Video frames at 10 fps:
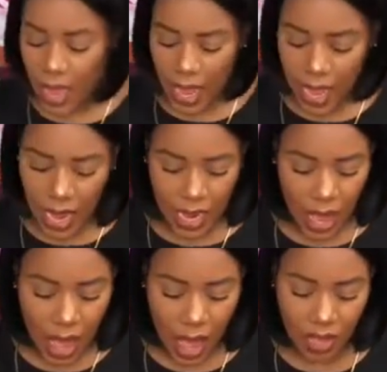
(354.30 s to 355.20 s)
And
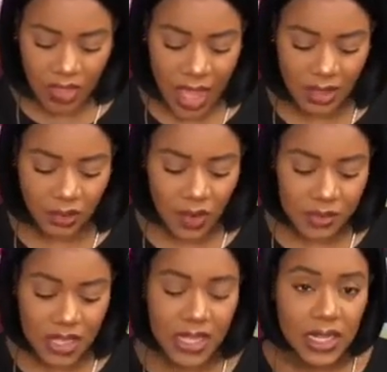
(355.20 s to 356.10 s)
that's
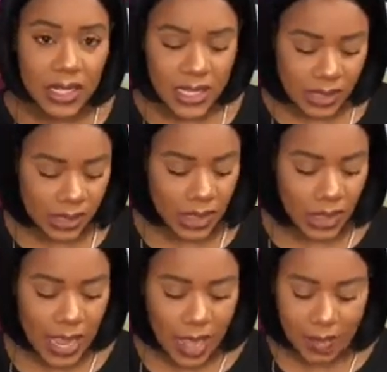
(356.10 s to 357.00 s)
from the Glitz
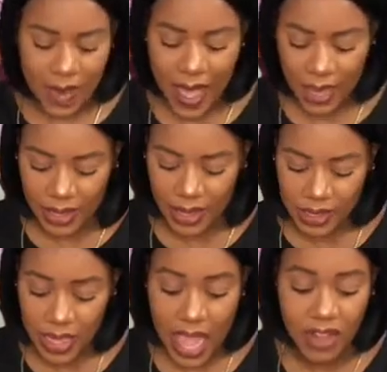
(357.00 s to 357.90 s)
Glam palette.
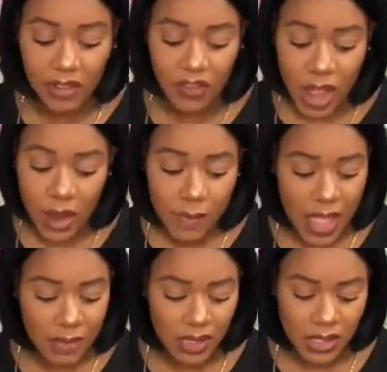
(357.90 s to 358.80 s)
It's very
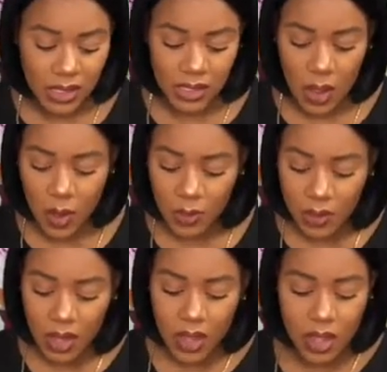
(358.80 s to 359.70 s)
pigmented, so
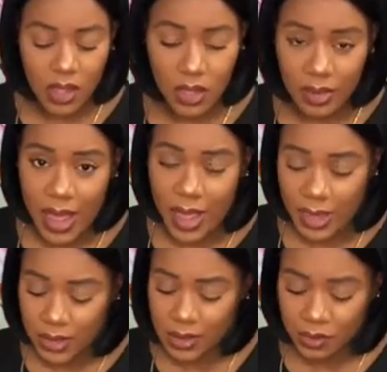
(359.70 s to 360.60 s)
you
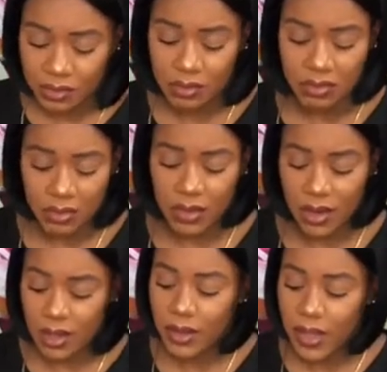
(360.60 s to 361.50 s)
guys,
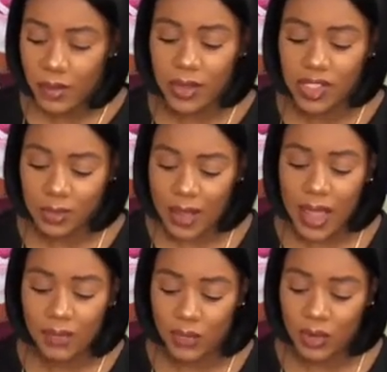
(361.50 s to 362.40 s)
you get what you
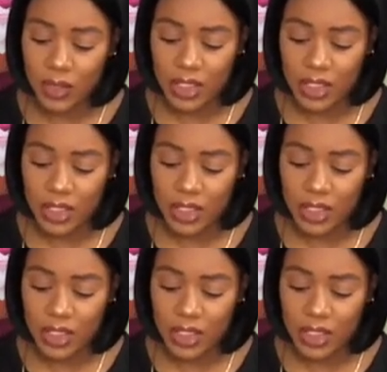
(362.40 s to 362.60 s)
pay for,